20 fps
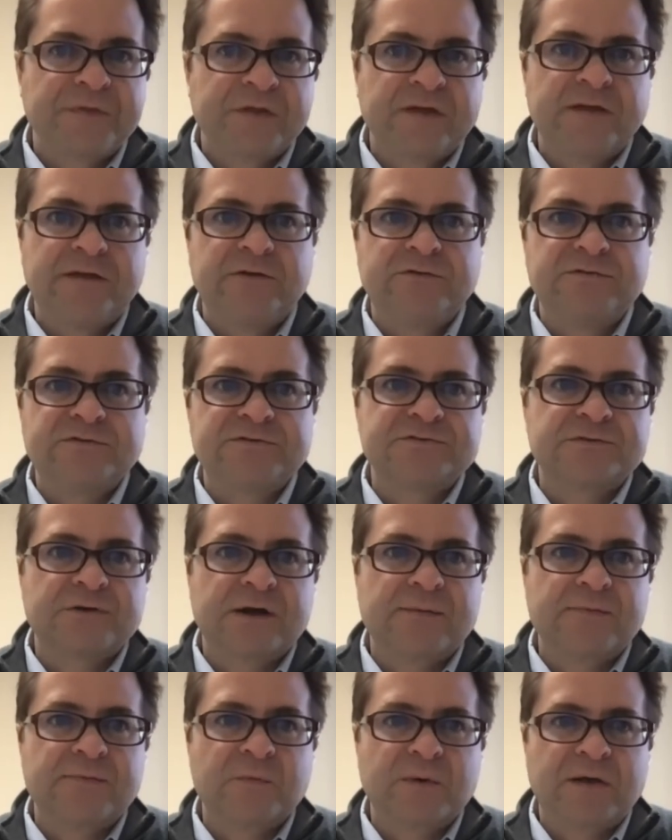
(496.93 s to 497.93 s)
Can you
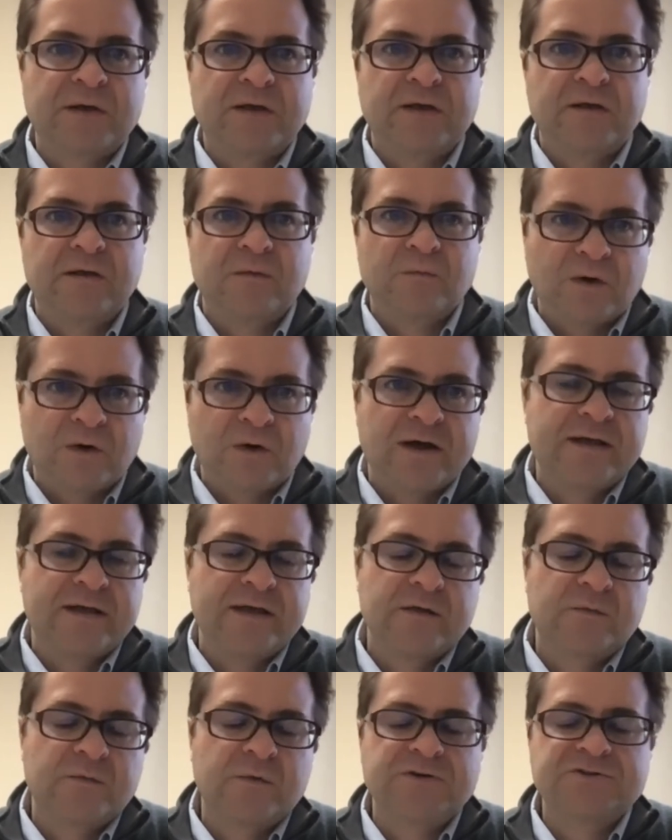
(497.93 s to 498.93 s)
describe why
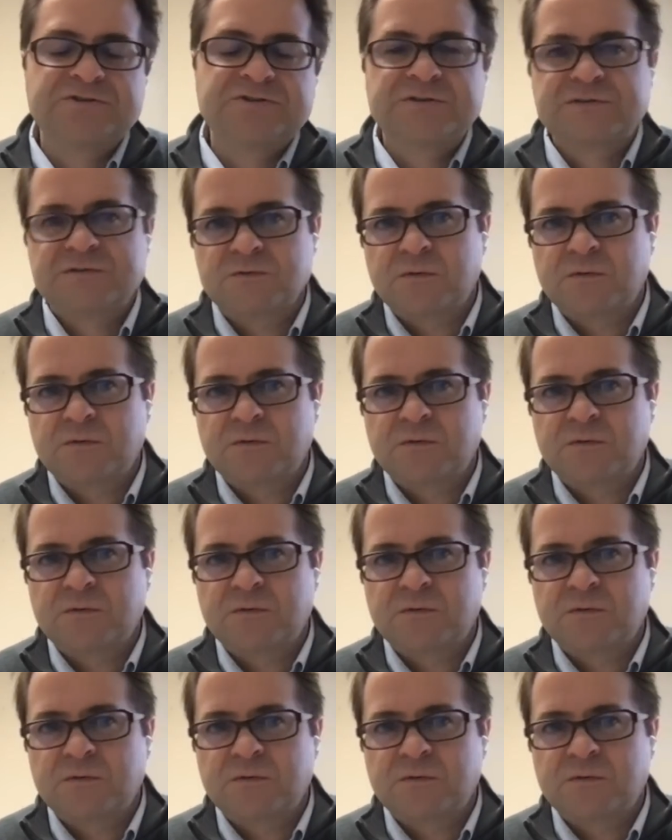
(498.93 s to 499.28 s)
hand washing is